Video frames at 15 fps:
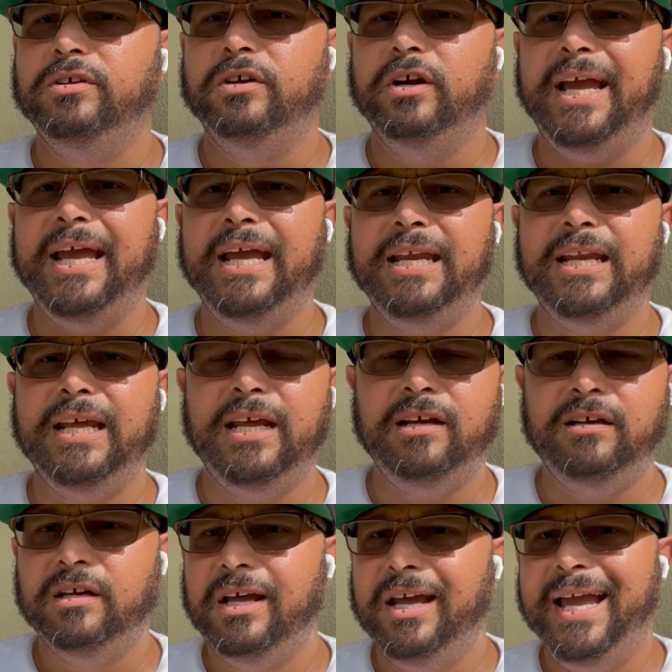
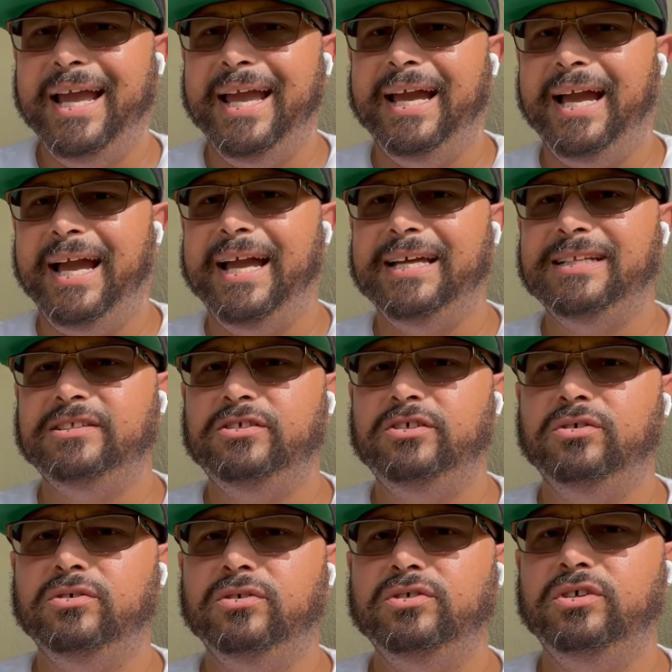hating and
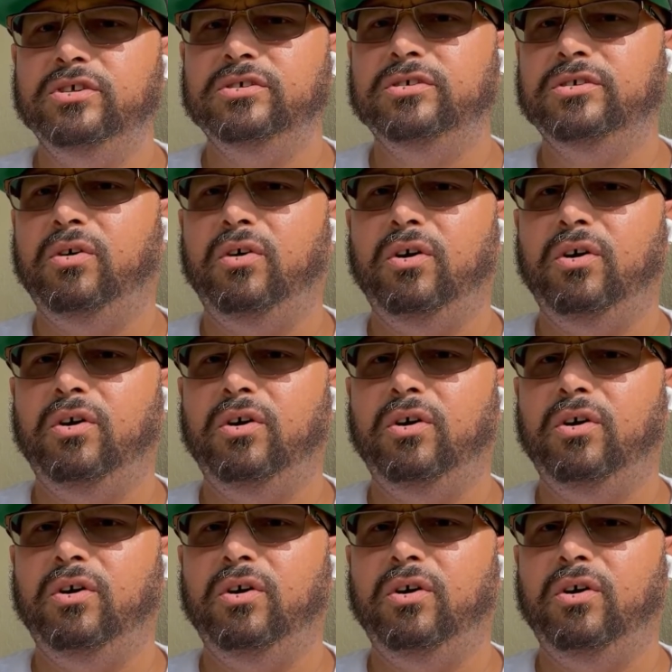you're